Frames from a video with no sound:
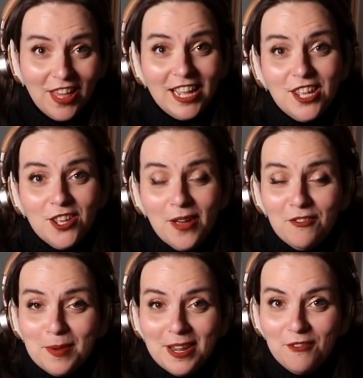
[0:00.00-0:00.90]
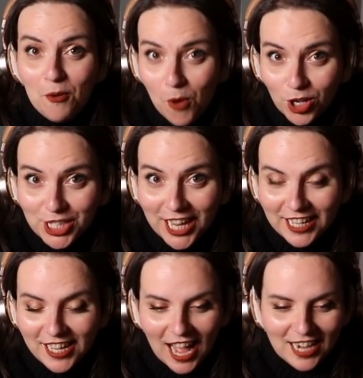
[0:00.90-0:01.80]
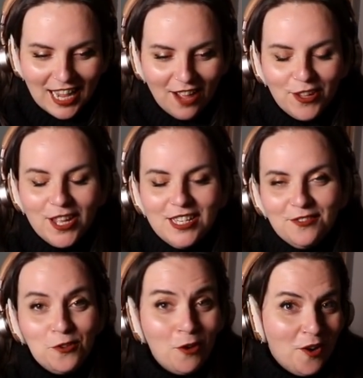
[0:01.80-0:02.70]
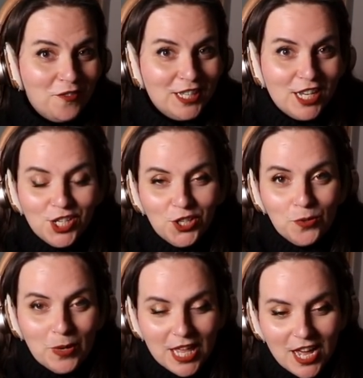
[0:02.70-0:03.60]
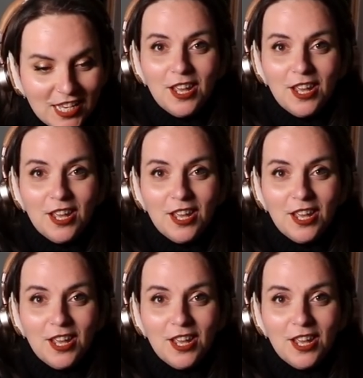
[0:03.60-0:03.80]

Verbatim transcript: thank you everybody for watching and having a difficult conversation with us.